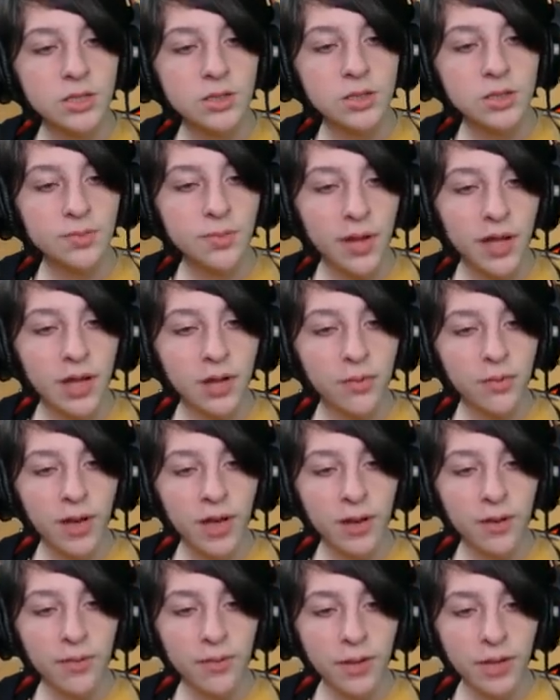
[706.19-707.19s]

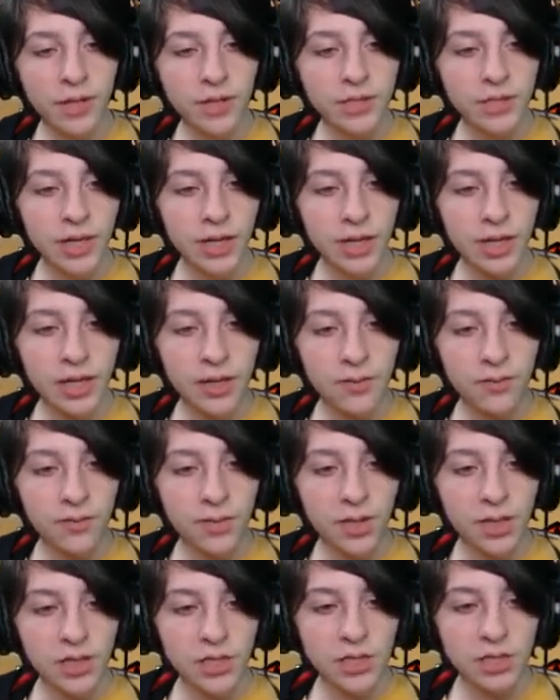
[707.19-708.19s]
spiderweb because I can
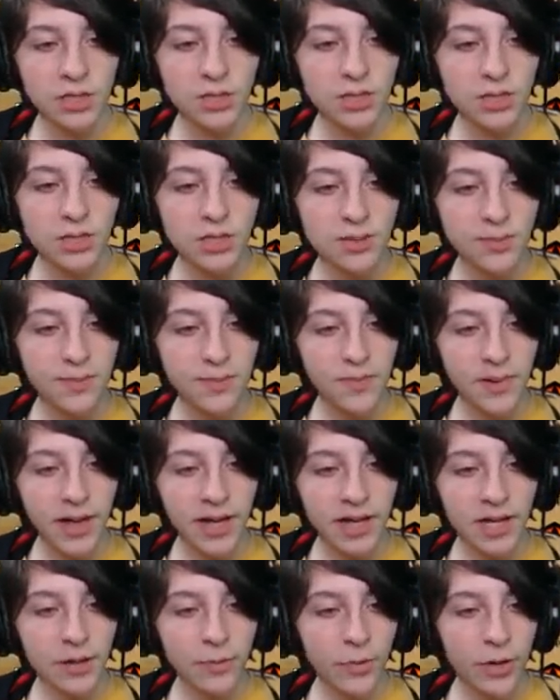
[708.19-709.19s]
be
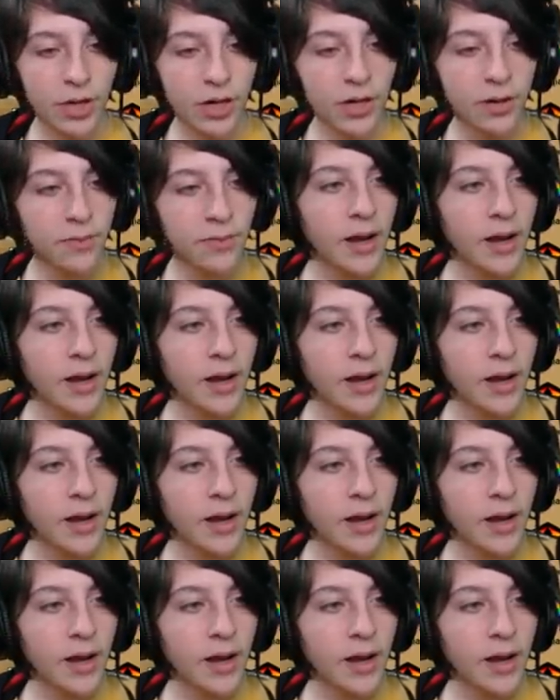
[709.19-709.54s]
spidey worm.